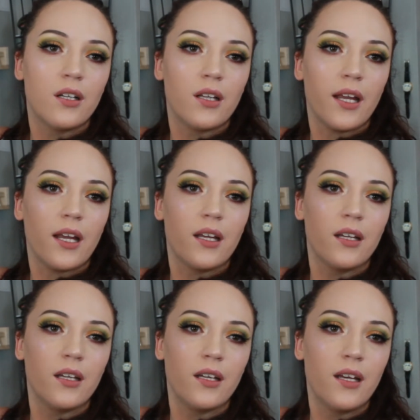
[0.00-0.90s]
Like,
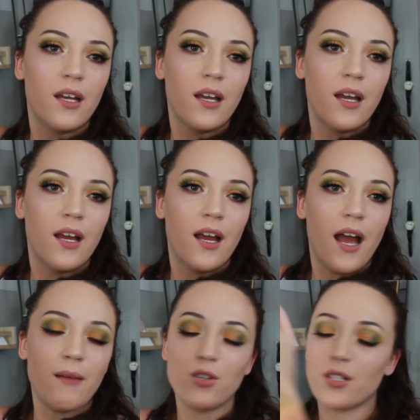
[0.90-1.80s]

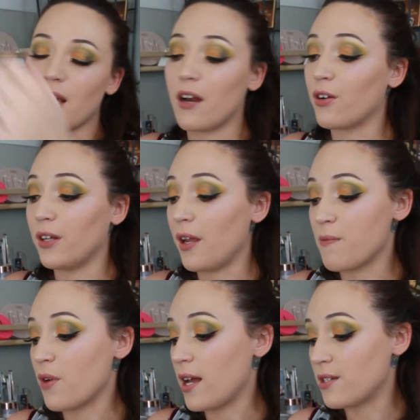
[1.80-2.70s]
I'm just utterly
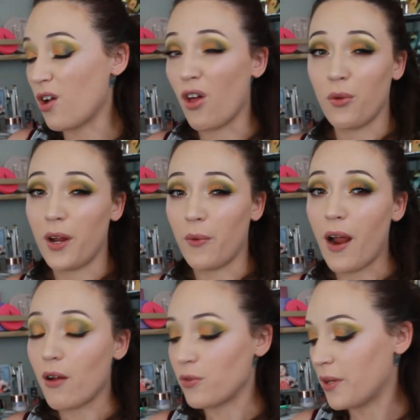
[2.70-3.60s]
impressed all the way
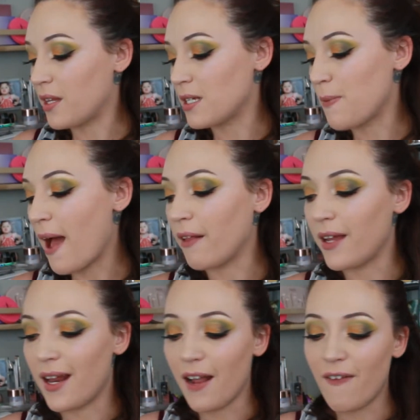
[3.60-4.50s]
around with this palette.
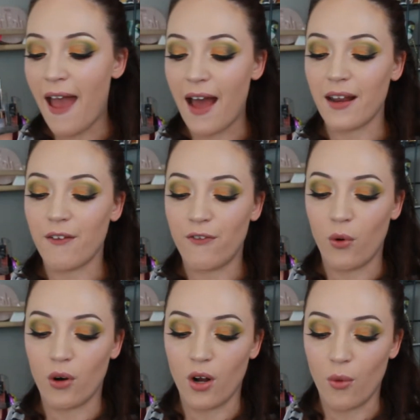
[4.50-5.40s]
And I've had it
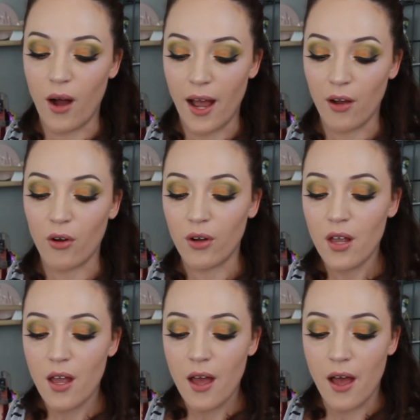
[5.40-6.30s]
for a while.
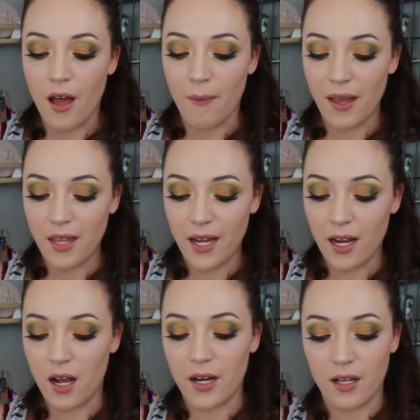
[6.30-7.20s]
Um, I think I
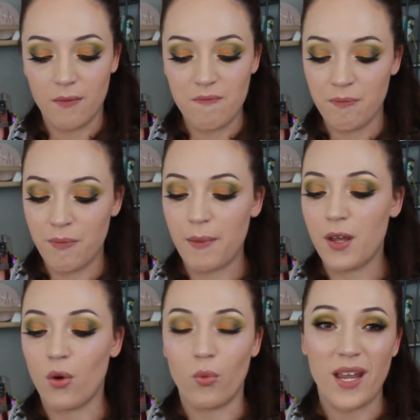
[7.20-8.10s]
got it maybe
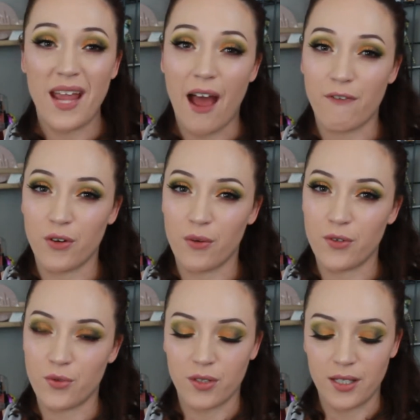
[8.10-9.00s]
a week after it
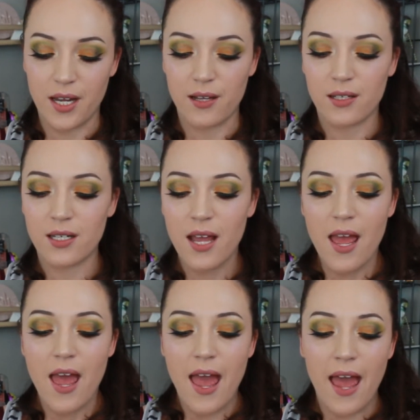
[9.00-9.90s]
was released.
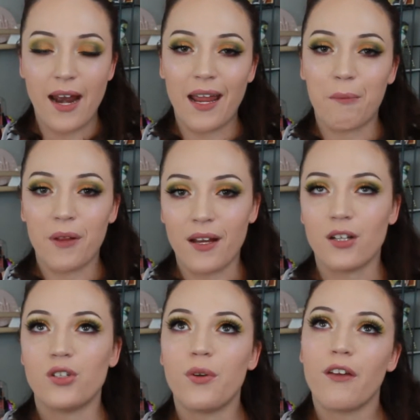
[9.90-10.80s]
And I had planned
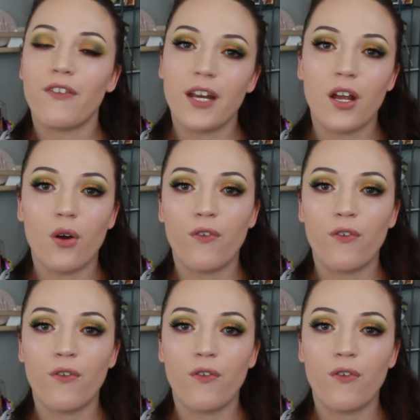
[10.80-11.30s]
on doing a video